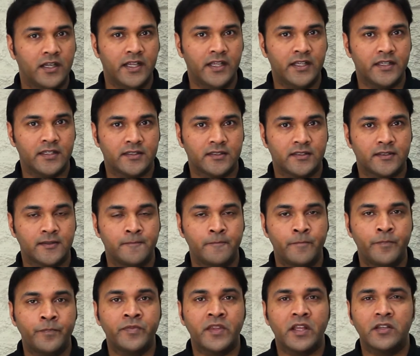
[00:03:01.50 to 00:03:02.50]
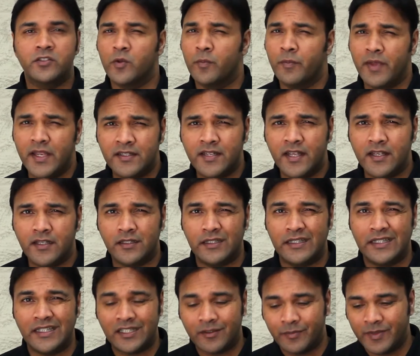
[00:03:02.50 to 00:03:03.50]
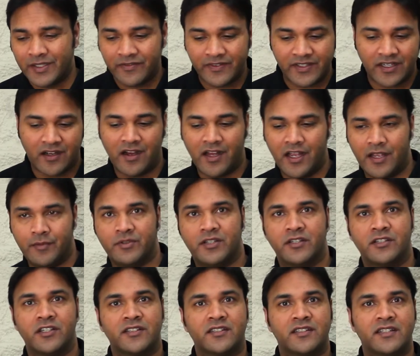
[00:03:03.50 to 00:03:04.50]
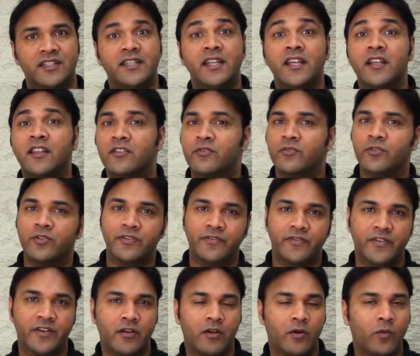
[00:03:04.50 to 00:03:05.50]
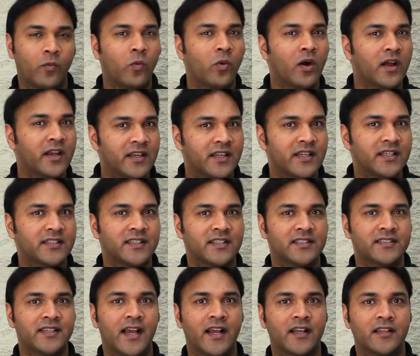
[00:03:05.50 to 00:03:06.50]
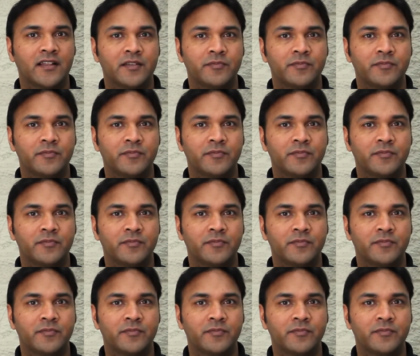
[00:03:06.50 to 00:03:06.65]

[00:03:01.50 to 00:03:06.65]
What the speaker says: is. So it may take a little bit of time to just dig through to figure out what it is exactly,